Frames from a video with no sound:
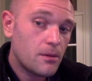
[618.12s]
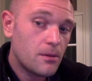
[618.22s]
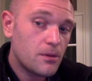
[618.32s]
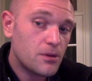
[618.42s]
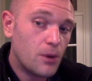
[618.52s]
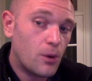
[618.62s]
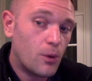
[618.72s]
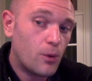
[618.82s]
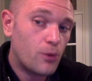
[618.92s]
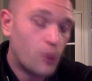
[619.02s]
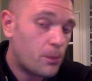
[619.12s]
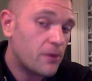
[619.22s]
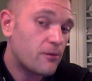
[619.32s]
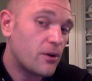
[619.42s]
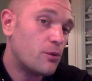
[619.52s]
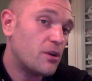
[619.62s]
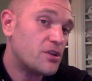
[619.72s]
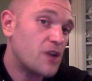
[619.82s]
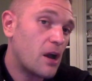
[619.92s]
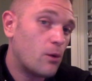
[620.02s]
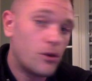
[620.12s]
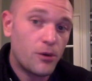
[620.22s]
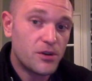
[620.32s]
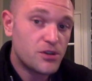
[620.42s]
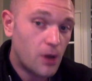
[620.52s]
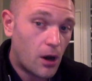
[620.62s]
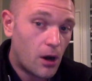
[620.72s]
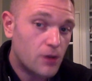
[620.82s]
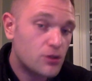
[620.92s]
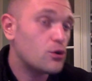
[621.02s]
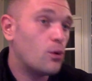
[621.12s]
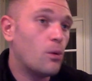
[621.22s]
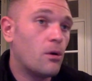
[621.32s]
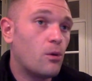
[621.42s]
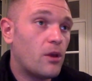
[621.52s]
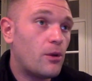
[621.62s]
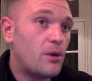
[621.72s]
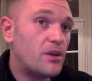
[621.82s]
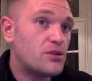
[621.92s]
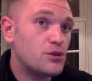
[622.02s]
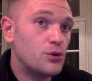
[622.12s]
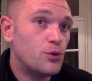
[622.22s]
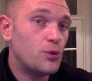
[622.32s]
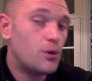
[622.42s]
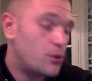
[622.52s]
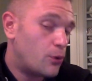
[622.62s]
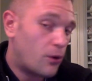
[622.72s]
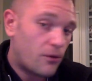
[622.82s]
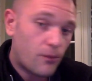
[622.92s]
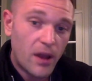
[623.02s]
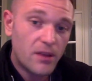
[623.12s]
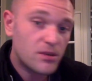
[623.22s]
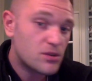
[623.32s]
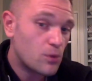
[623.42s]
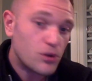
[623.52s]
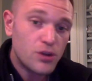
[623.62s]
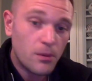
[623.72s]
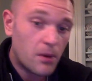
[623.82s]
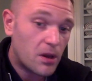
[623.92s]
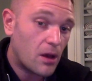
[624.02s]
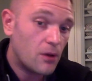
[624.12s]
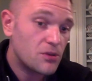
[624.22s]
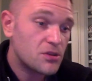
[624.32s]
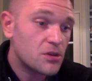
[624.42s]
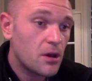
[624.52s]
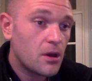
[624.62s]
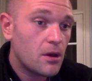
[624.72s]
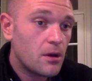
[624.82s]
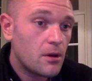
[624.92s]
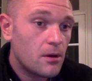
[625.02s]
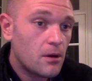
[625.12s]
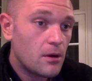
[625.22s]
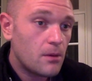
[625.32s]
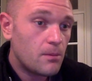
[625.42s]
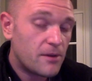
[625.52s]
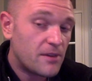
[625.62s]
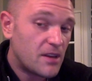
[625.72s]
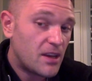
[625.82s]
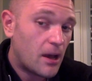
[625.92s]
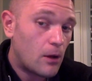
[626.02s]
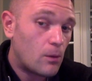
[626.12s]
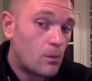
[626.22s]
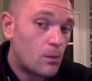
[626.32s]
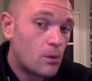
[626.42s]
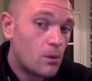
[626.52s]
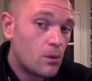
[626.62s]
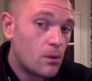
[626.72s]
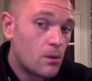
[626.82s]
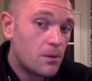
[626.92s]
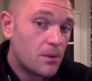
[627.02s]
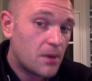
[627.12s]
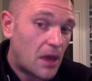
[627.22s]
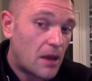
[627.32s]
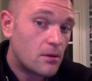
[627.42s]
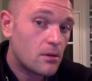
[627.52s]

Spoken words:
So don't be afraid to reach out, whether it's to us or whether it's to your friends or somebody else. But if you need help, get it.